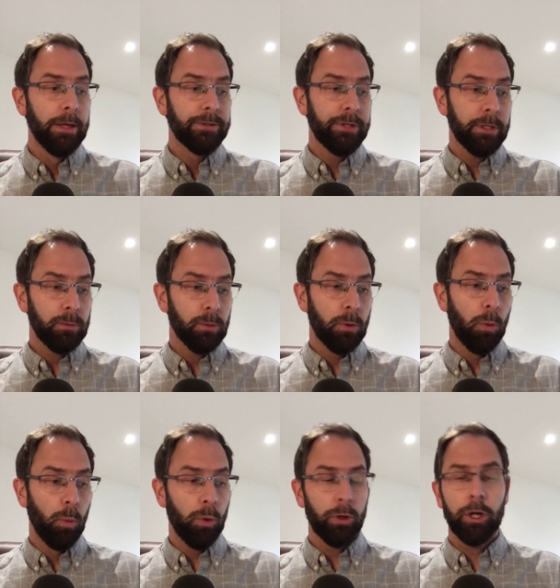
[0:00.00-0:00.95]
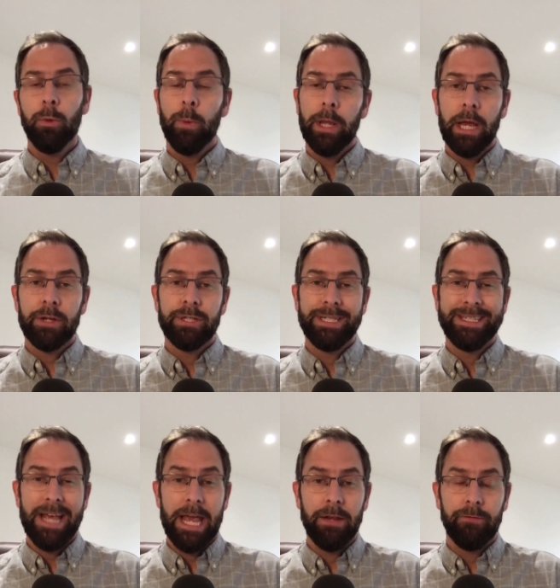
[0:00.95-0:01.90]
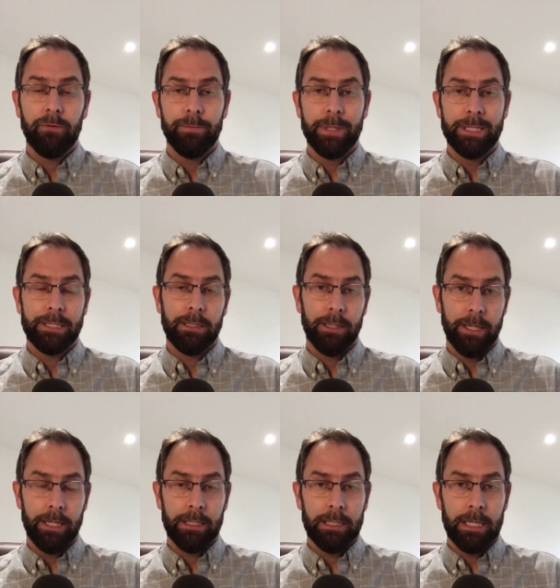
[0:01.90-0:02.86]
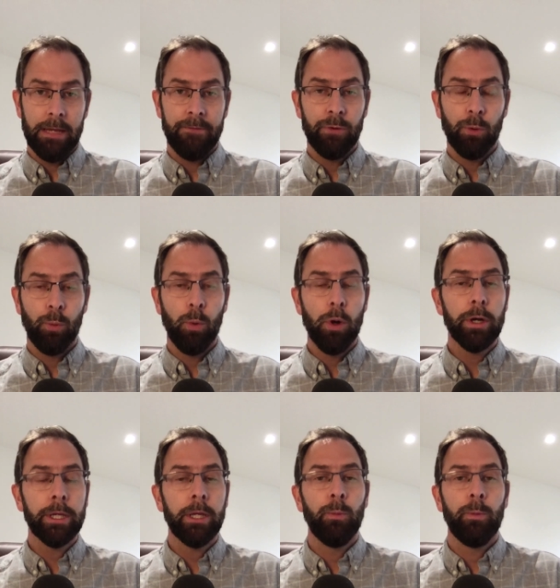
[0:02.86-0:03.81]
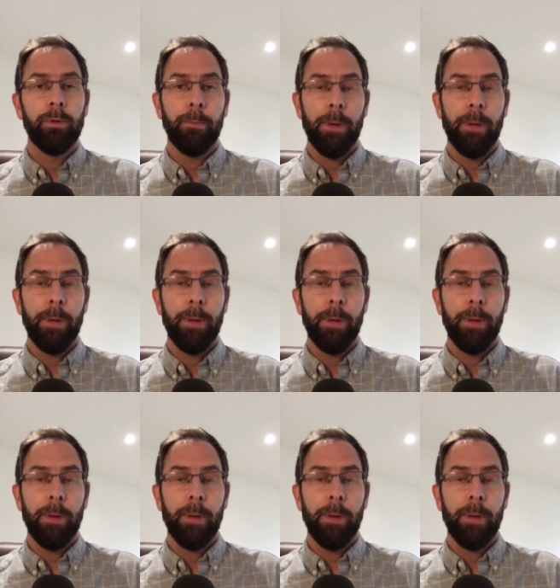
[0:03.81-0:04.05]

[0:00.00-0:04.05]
So, what can we actually take from this clinically if you're working with a